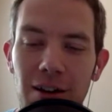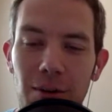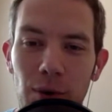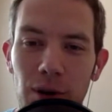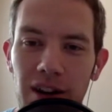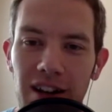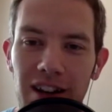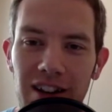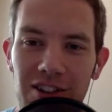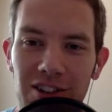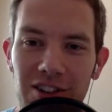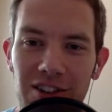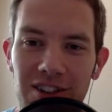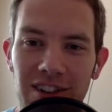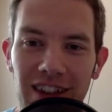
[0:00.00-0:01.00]
but it
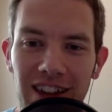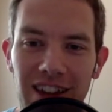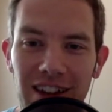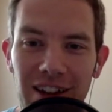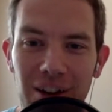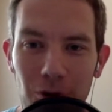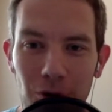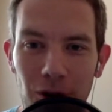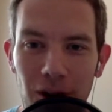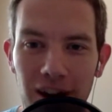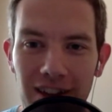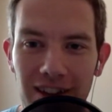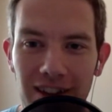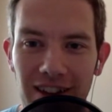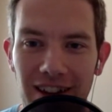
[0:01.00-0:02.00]
can go
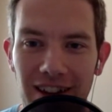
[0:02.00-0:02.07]
crazy.